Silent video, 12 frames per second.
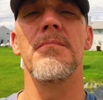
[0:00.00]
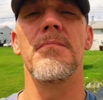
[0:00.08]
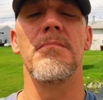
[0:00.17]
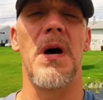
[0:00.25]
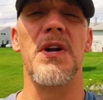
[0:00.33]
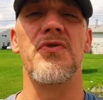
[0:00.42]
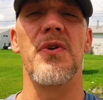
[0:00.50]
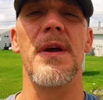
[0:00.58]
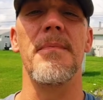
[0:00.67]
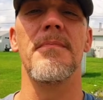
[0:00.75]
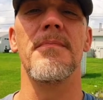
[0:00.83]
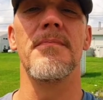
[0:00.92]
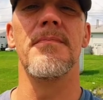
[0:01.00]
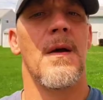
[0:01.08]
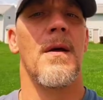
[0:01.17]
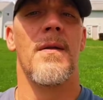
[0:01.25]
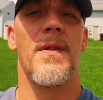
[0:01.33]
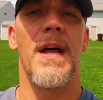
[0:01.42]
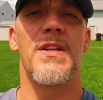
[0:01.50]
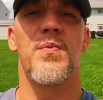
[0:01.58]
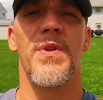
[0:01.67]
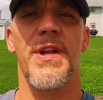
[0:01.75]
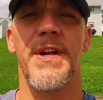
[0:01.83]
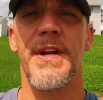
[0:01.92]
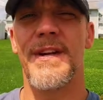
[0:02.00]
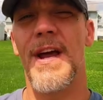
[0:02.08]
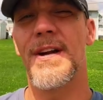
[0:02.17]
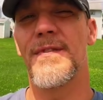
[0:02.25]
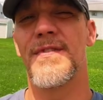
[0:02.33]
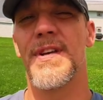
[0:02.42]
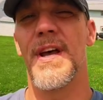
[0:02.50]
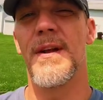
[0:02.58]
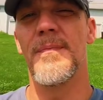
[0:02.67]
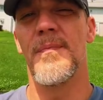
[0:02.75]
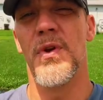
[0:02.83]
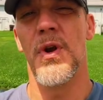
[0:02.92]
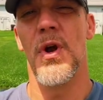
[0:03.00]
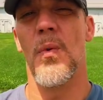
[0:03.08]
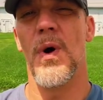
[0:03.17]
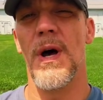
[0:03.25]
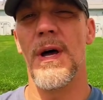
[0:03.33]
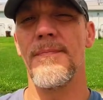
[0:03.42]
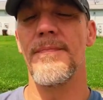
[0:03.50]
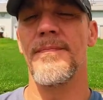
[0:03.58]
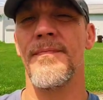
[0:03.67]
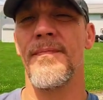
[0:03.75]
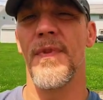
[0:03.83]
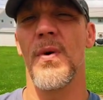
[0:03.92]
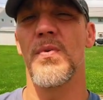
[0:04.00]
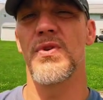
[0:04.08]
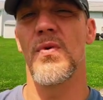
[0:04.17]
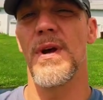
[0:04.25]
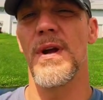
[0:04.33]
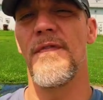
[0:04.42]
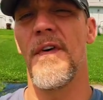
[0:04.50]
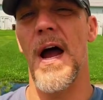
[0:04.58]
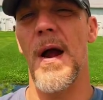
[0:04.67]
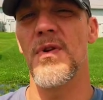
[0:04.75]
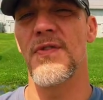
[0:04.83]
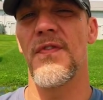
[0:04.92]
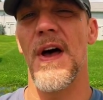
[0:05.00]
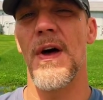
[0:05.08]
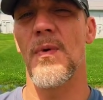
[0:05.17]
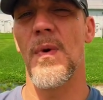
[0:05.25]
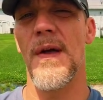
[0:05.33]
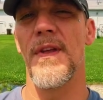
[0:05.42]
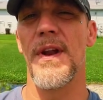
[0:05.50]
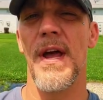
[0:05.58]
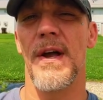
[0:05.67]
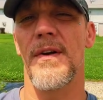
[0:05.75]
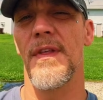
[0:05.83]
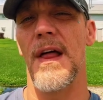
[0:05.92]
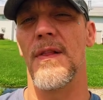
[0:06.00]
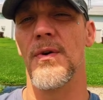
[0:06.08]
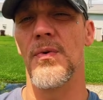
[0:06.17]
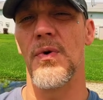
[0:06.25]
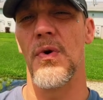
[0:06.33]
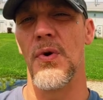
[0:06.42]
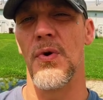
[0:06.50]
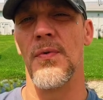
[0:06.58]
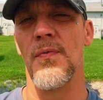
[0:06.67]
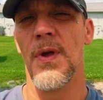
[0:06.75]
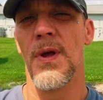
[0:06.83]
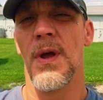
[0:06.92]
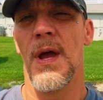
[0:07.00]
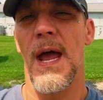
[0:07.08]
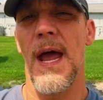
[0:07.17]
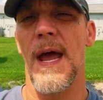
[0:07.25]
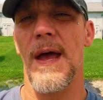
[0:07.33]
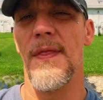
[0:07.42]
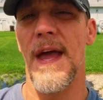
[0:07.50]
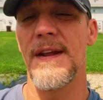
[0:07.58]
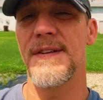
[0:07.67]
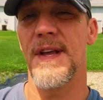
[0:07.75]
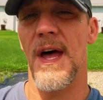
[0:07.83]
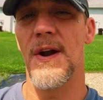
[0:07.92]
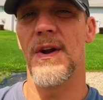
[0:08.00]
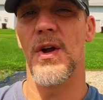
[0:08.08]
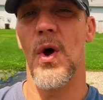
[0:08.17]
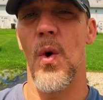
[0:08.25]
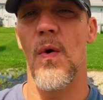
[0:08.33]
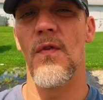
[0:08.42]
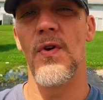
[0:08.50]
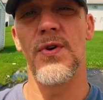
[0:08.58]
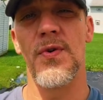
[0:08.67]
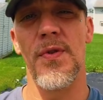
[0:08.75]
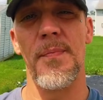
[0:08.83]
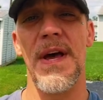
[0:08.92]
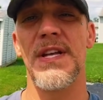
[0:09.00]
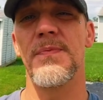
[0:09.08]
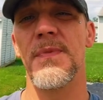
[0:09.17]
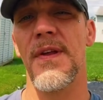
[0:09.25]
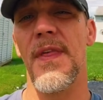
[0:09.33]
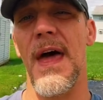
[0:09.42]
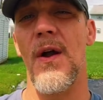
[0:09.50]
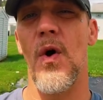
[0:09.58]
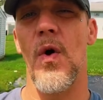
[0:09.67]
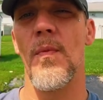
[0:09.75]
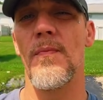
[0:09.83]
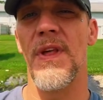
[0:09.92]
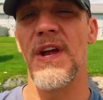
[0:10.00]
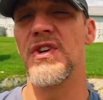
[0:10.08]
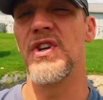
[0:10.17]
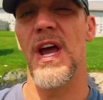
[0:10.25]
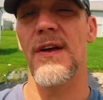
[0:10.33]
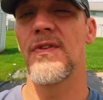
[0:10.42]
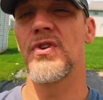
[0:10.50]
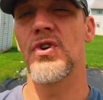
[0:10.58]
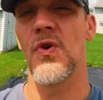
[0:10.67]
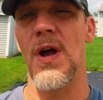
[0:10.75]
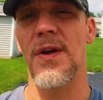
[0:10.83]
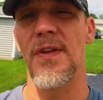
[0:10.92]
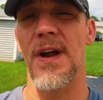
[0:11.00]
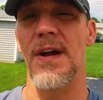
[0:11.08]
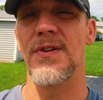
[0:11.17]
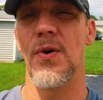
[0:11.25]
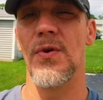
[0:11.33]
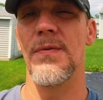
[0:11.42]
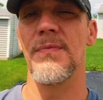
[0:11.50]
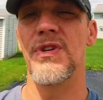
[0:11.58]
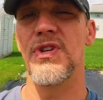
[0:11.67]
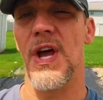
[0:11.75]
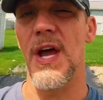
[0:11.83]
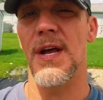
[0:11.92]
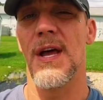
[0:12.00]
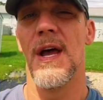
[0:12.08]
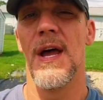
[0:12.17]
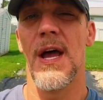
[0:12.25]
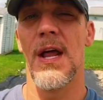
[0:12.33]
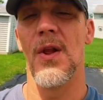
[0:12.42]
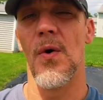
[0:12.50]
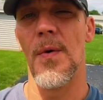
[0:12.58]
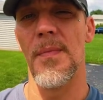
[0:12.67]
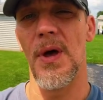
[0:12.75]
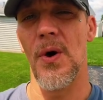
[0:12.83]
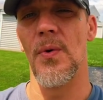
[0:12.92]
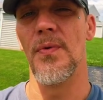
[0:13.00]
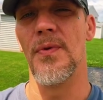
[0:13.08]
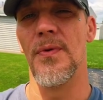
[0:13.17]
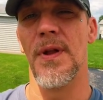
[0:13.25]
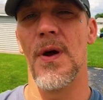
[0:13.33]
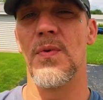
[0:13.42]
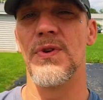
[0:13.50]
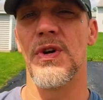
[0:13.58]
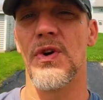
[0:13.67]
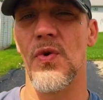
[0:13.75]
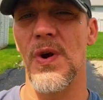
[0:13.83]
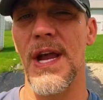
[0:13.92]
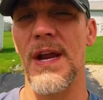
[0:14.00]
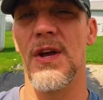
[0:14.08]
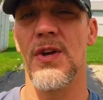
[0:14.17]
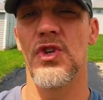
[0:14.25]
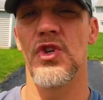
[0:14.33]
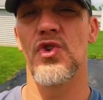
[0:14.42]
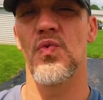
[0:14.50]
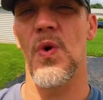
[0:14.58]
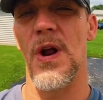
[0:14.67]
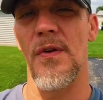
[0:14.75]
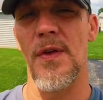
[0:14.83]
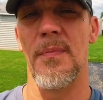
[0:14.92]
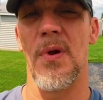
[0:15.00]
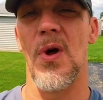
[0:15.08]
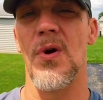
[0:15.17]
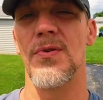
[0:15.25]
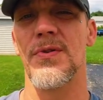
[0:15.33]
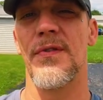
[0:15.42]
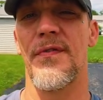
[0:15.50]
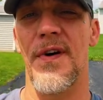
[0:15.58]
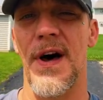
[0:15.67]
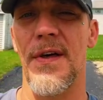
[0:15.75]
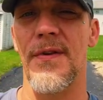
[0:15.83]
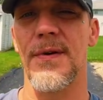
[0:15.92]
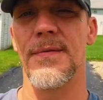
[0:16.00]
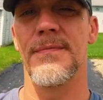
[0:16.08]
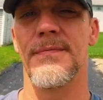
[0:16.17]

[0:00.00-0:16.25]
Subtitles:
my dream. That's when the detective said, "You know what? There was green fibers found around the neck of that little girl." And they decided to go over to the basement of that home. They checked the trunk that I told them to check, and lo and behold, there was a green sweater that belonged to the father.